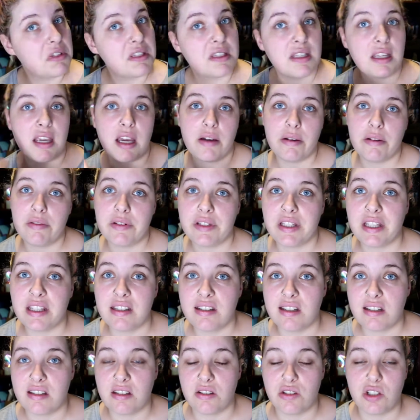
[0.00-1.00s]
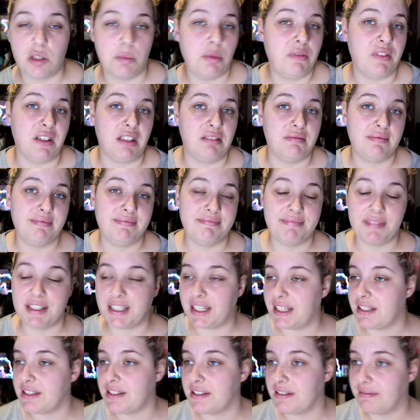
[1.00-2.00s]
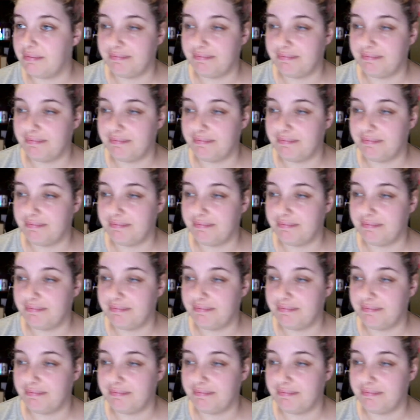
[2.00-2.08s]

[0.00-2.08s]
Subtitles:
See how everything sits on top of it, I guess.